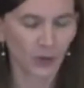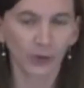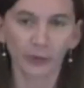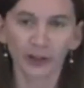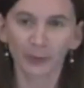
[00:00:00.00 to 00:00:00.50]

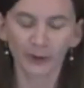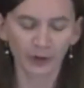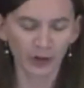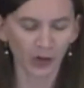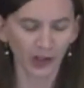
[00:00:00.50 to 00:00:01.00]
When we
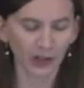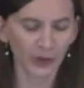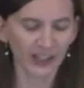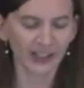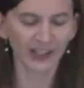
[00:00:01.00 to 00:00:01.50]
approach Holy
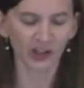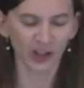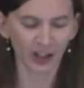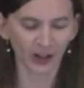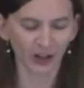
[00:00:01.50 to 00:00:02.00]
Week
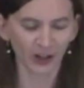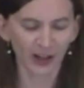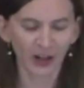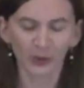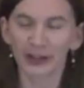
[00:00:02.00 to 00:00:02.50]
each year,
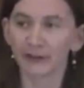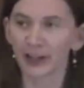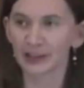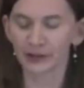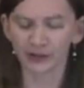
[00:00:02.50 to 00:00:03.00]
we
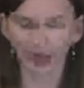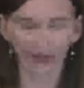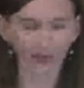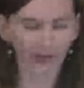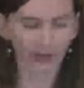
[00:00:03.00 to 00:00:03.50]
invite
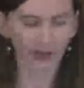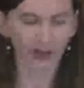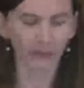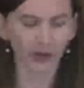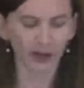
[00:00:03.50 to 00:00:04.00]
survivors in our
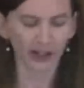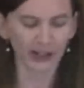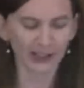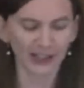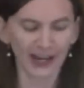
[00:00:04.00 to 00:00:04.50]

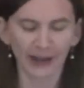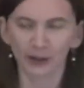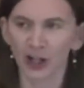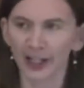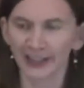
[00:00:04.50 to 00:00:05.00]
community to
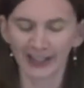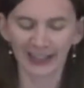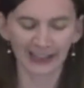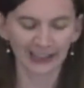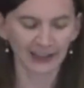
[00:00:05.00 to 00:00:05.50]
gather
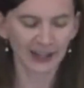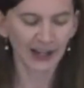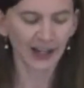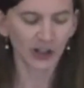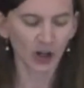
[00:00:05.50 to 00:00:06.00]
online
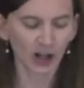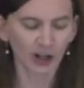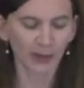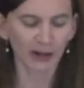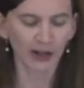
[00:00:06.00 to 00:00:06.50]
and talk
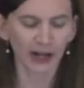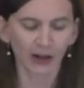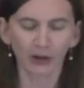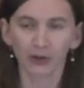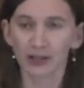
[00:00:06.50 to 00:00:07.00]
about
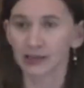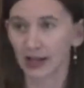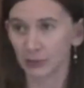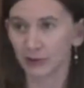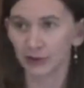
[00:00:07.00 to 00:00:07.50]
how this
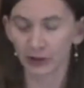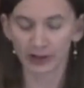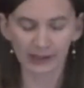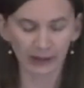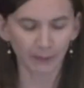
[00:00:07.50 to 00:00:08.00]
time of year
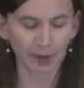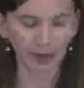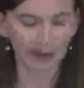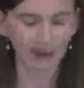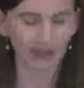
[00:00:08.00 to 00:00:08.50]
is
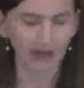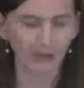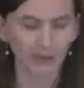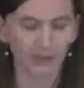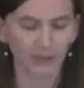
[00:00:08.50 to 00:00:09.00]
impacting
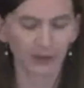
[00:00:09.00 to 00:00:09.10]
them.